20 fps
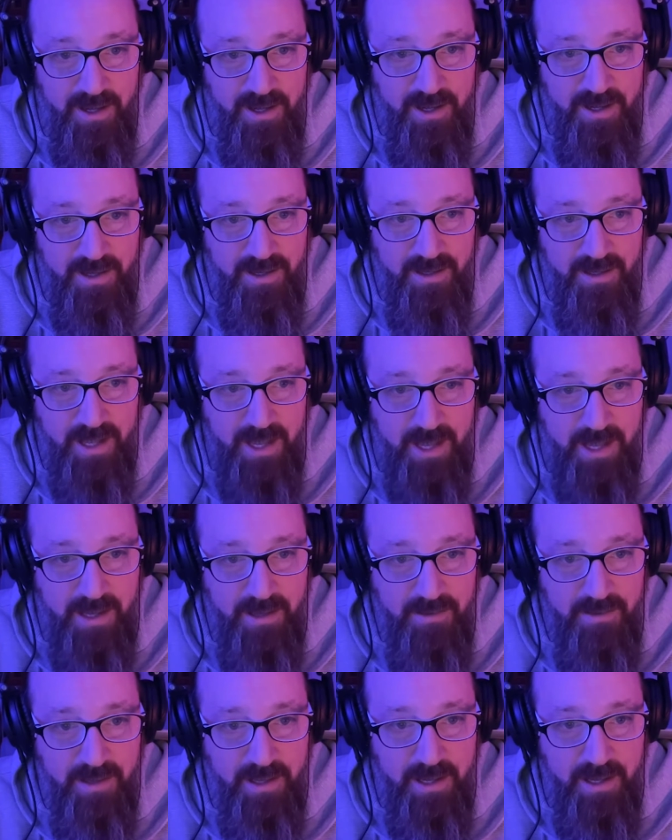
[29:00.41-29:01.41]
Uh,
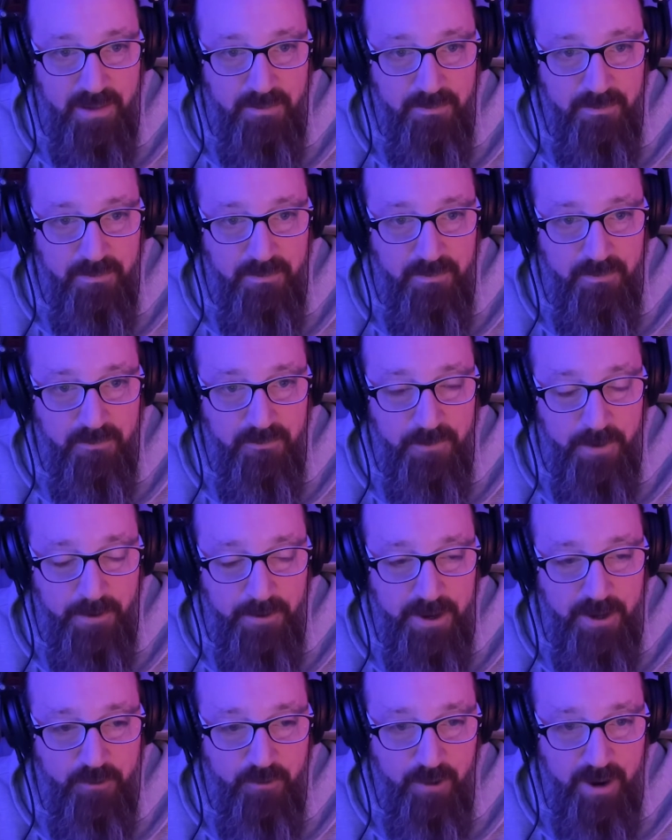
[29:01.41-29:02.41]
a a
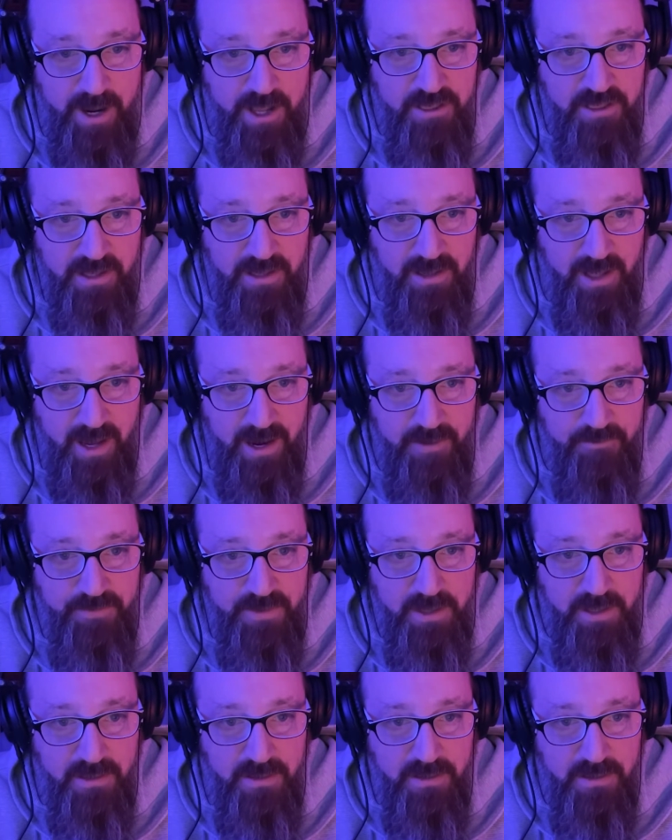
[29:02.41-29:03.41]
very crazy
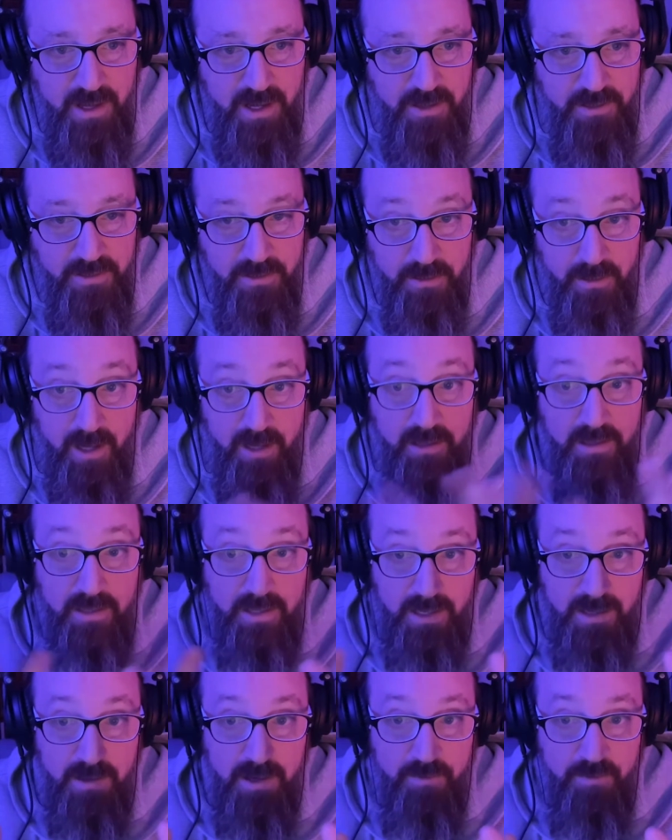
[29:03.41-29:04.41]
life that I
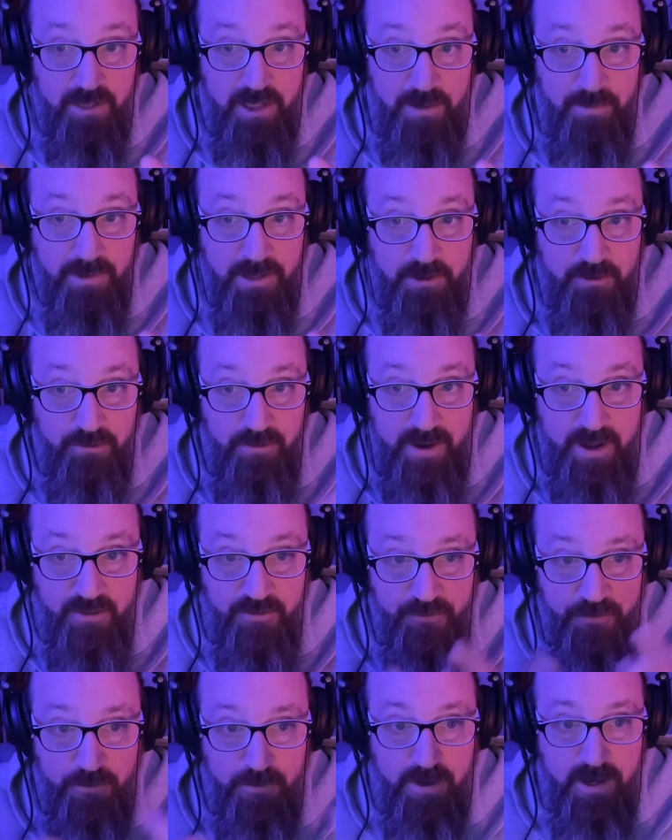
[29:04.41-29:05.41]
luckily I was able to
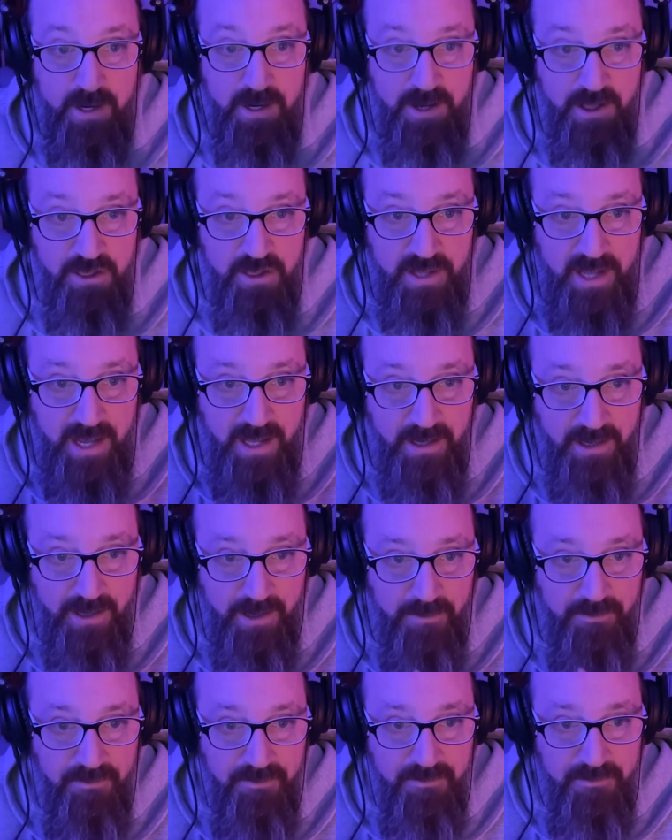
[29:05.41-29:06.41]
transfer it into stand
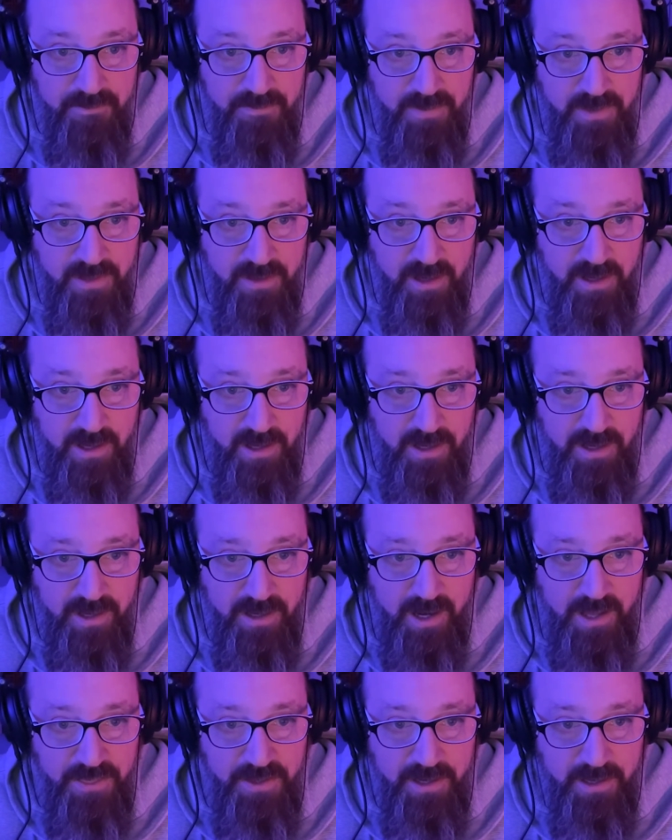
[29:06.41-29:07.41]
up. Uh,
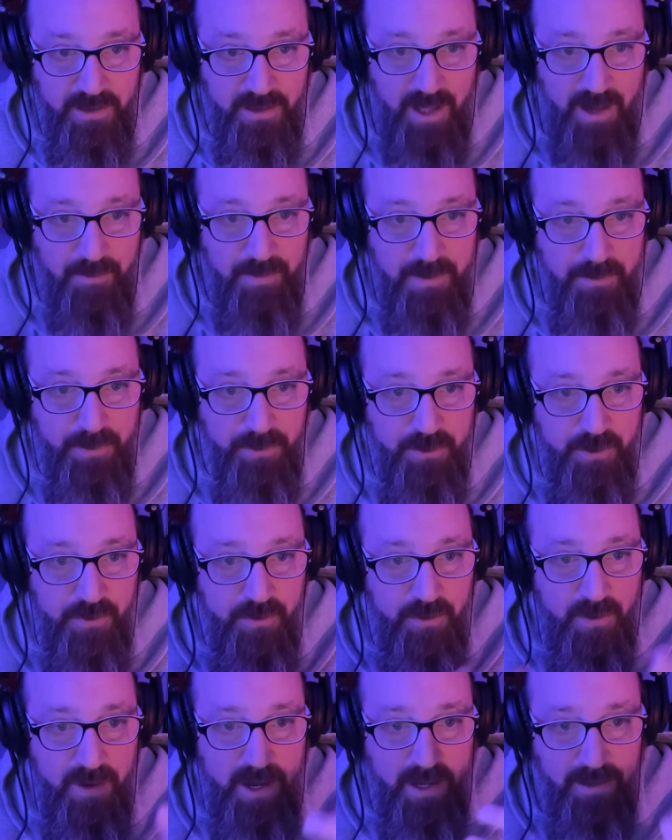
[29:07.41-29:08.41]
I think a lot of people
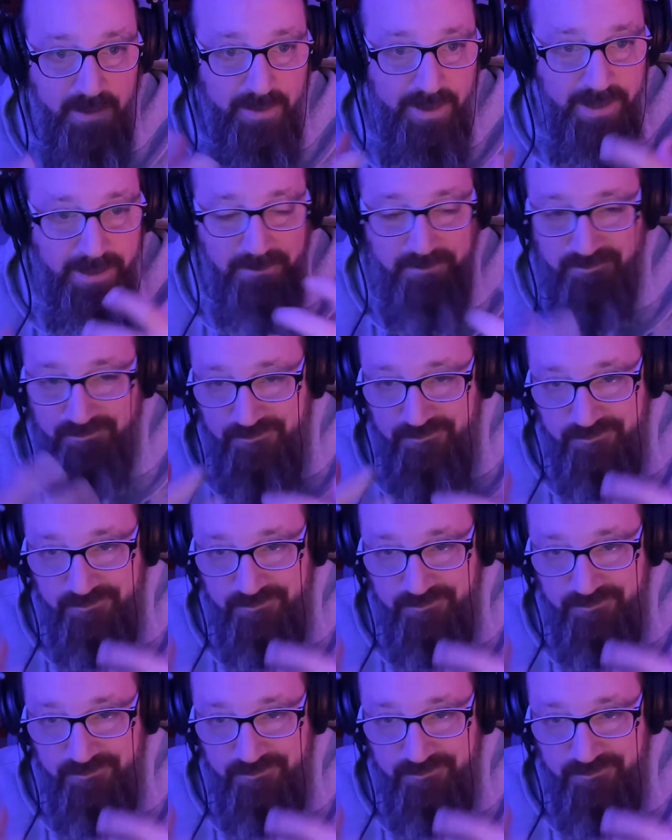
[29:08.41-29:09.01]
don't know how to like